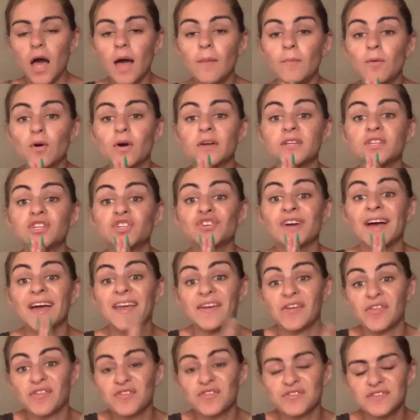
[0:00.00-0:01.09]
going to try
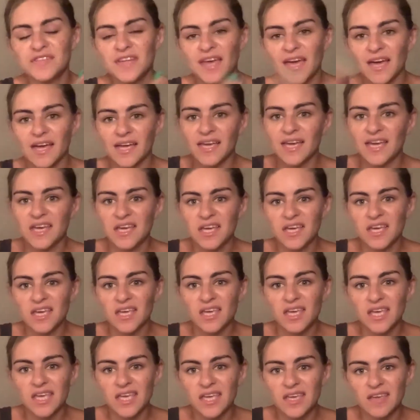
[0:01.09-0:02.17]
another snack.
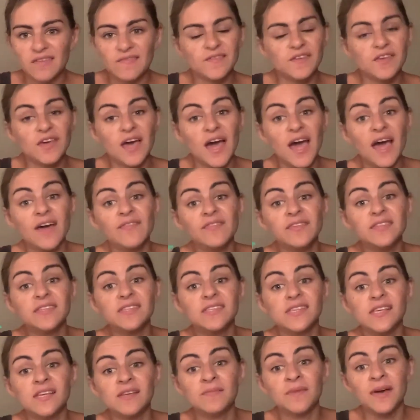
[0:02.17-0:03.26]
If you haven't
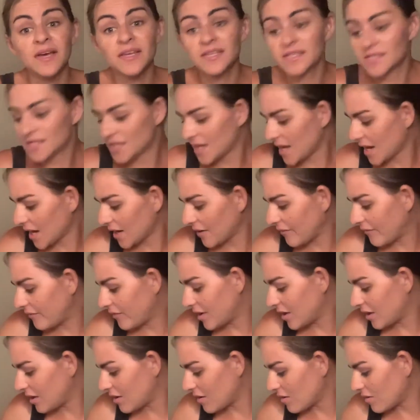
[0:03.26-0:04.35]
seen my snack
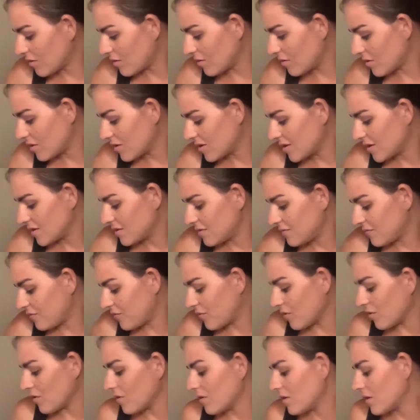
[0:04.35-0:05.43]
video
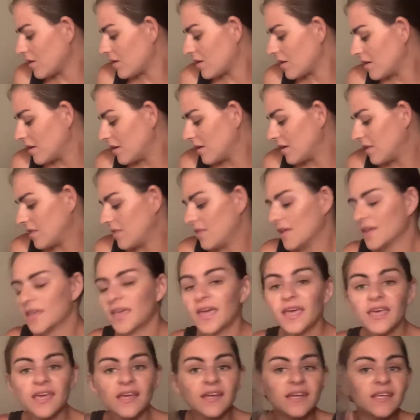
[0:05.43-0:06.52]
for the
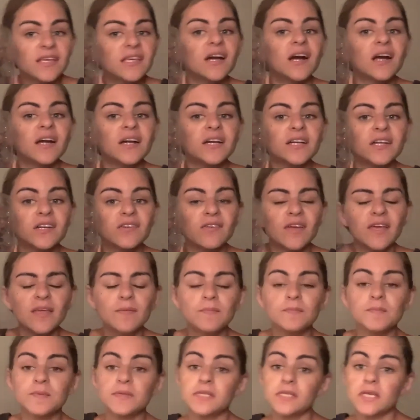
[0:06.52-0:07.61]
candy heart
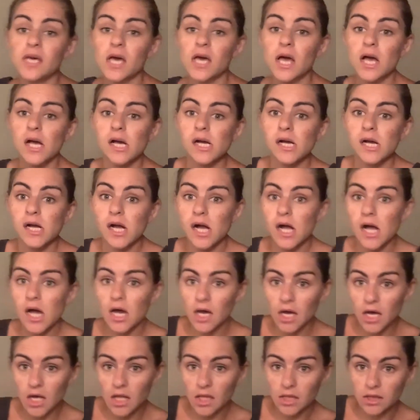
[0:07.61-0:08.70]
grapes,
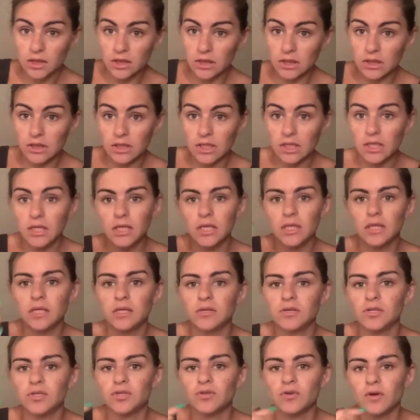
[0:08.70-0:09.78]
link in the
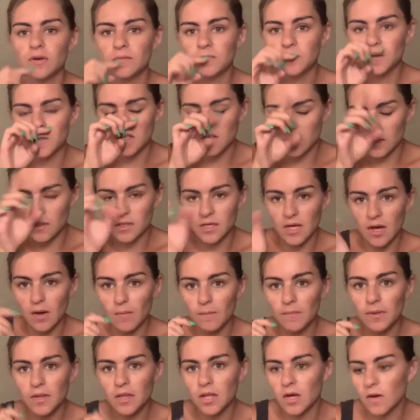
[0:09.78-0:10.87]
description down
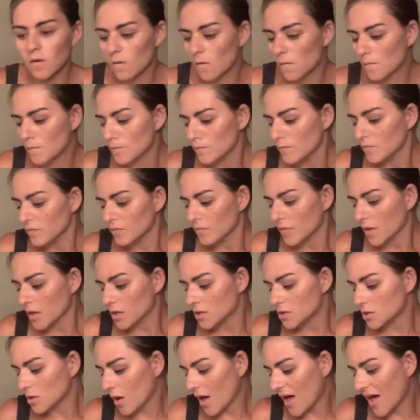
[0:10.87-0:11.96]
below.
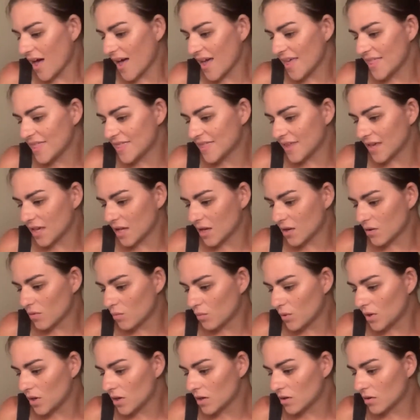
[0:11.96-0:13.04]
So I think
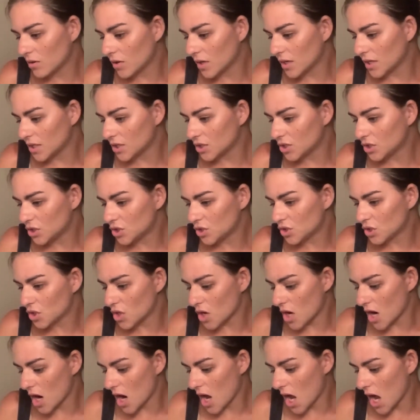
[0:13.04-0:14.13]
we're going to
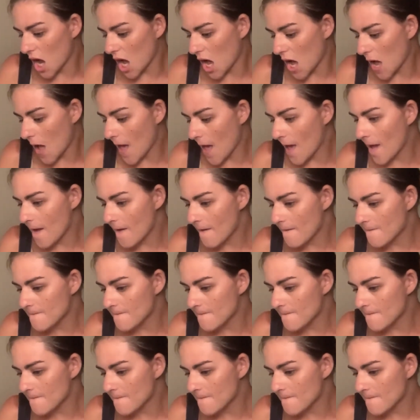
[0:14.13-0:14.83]
try